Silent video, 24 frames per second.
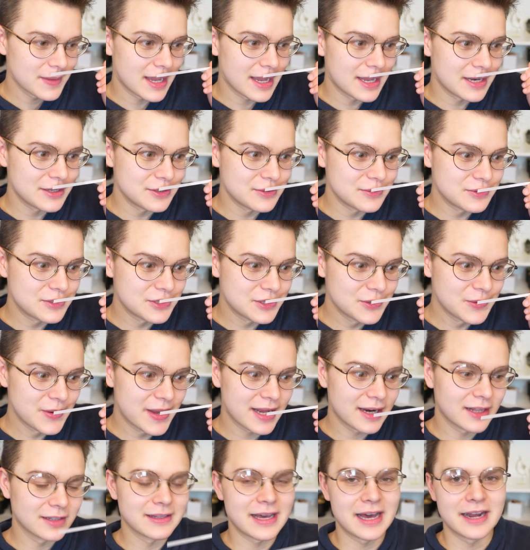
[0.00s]
And you do
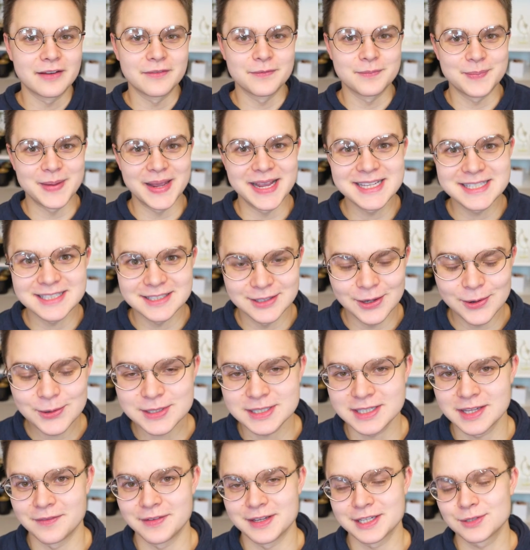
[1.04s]
get a lot of base notes
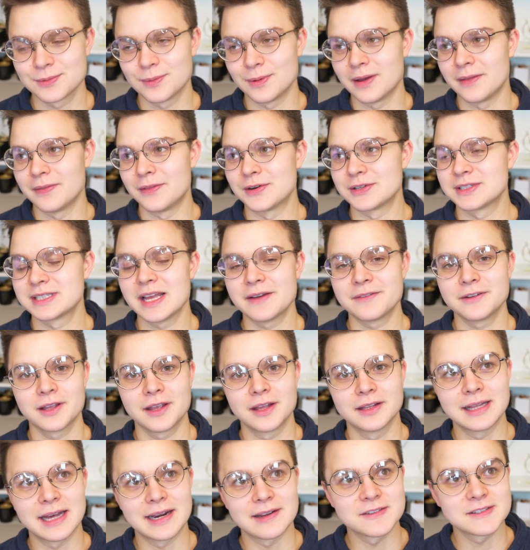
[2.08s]
to this one. There's definitely a
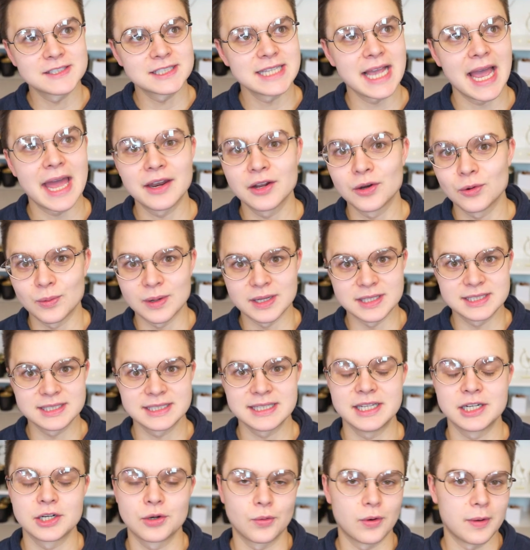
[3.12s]
lot of sandalwood,
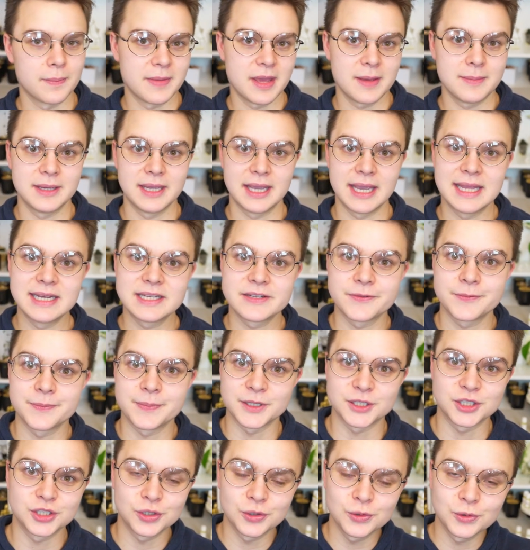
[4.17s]
cedarwood, maybe a hint of
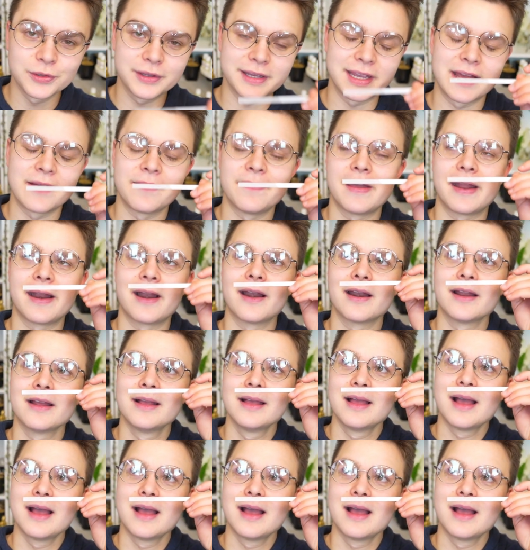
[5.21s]
patchouli in there.